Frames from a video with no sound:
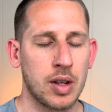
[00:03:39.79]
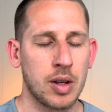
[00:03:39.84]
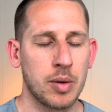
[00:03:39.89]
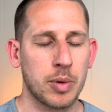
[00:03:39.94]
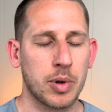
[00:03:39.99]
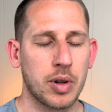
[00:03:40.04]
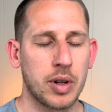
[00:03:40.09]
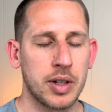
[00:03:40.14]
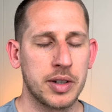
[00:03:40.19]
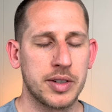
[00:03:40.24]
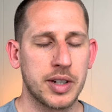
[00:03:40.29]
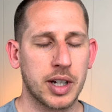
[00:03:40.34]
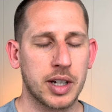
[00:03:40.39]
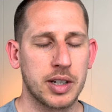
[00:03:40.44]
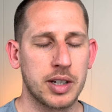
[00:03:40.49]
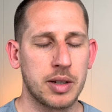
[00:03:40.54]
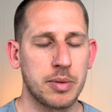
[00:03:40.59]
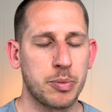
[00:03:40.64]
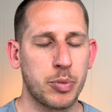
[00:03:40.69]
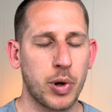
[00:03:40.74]
Go ahead and take a
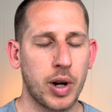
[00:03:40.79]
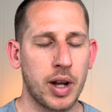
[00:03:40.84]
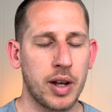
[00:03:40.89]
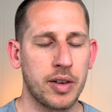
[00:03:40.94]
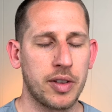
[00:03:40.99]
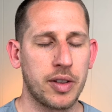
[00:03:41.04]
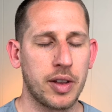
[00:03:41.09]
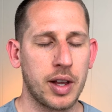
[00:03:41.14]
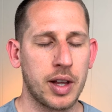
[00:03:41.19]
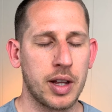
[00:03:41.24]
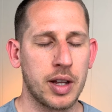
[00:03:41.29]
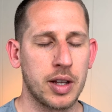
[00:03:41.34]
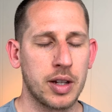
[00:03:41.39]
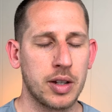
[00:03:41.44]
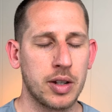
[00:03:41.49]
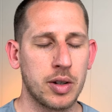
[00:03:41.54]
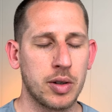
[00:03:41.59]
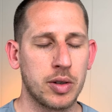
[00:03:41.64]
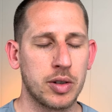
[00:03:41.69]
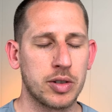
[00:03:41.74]
deep breath and
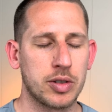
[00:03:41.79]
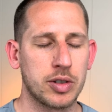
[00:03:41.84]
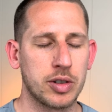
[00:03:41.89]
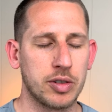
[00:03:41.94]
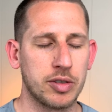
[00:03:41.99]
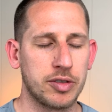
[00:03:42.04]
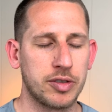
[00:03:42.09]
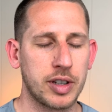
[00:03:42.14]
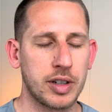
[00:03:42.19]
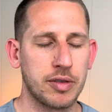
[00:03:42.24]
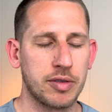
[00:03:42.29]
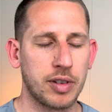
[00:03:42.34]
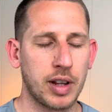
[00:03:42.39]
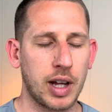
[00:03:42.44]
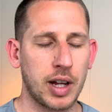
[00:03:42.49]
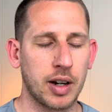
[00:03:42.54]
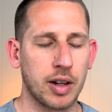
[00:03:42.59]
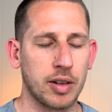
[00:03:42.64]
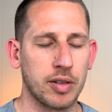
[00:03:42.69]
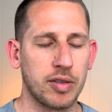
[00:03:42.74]
notice your feet flat
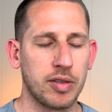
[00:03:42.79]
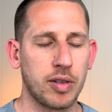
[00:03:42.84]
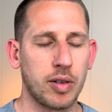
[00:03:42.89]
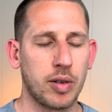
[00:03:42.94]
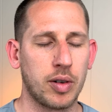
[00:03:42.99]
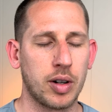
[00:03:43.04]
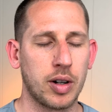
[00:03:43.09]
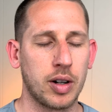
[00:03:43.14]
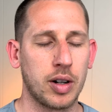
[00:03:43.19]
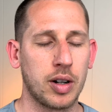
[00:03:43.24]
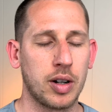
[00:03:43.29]
on the floor.